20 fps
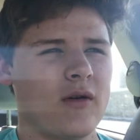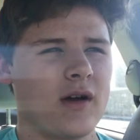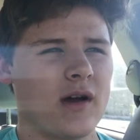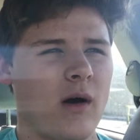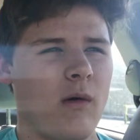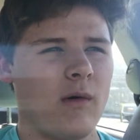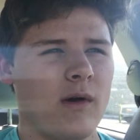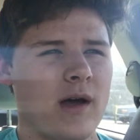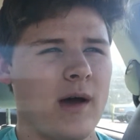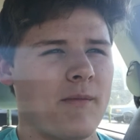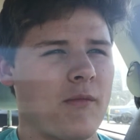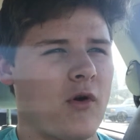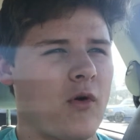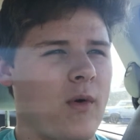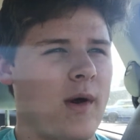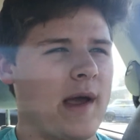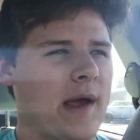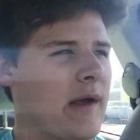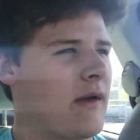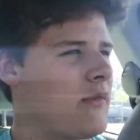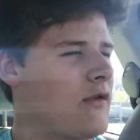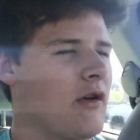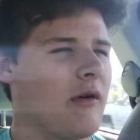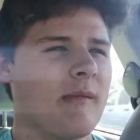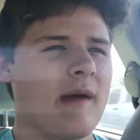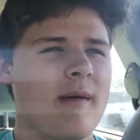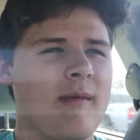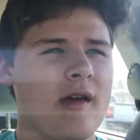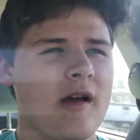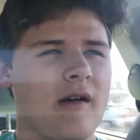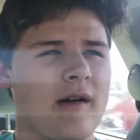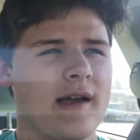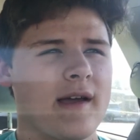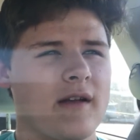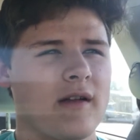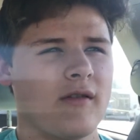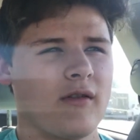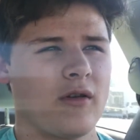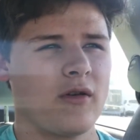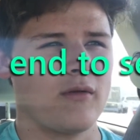going up quick, so maybe I'll
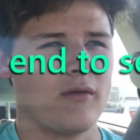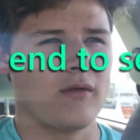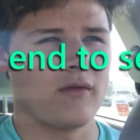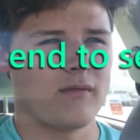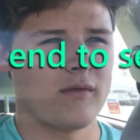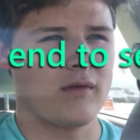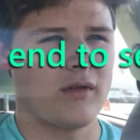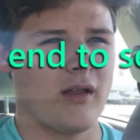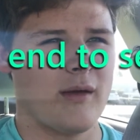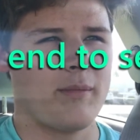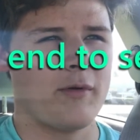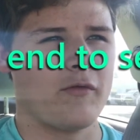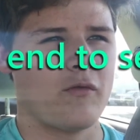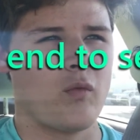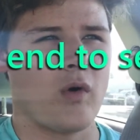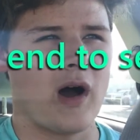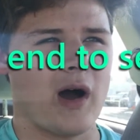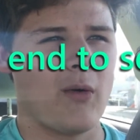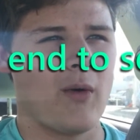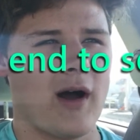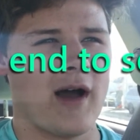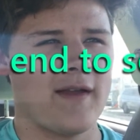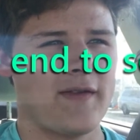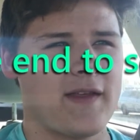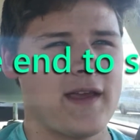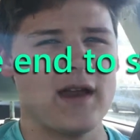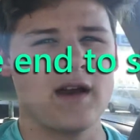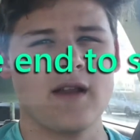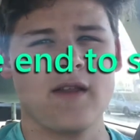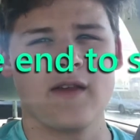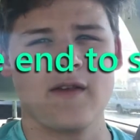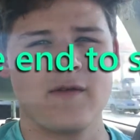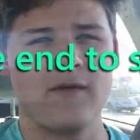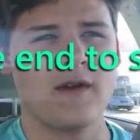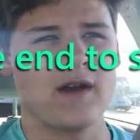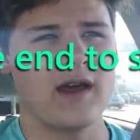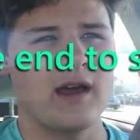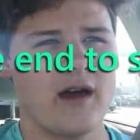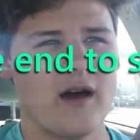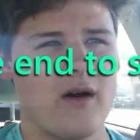get a little clip of Wawa at the end of this
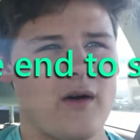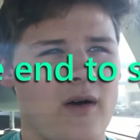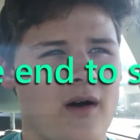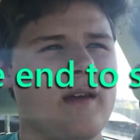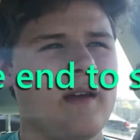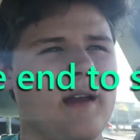video.